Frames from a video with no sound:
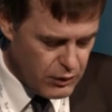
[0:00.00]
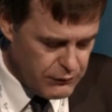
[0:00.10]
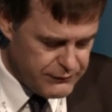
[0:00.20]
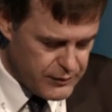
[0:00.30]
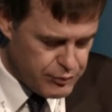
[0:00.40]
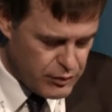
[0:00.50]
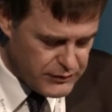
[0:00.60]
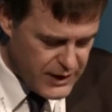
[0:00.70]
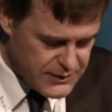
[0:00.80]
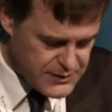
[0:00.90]
offer
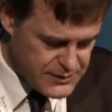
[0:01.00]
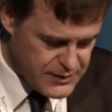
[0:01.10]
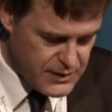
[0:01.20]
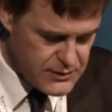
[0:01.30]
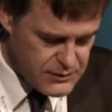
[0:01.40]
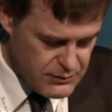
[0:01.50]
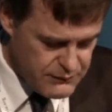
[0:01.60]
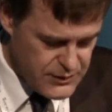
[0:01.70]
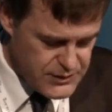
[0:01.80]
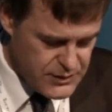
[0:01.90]
products and
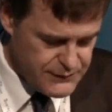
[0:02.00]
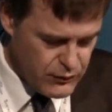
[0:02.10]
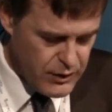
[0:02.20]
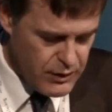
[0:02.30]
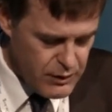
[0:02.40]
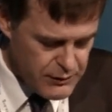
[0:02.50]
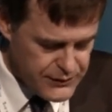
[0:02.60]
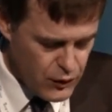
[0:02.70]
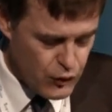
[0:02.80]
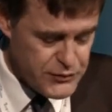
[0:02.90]
services for
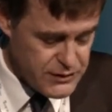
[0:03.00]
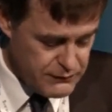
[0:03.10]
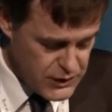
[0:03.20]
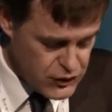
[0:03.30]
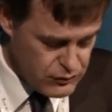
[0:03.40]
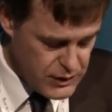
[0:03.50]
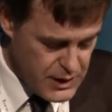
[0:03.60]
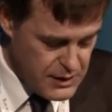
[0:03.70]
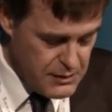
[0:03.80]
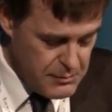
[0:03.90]
Earth observation
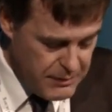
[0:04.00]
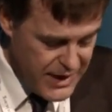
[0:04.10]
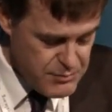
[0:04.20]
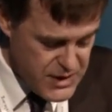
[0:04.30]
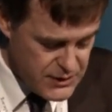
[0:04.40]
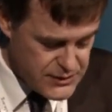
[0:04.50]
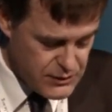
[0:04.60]
by means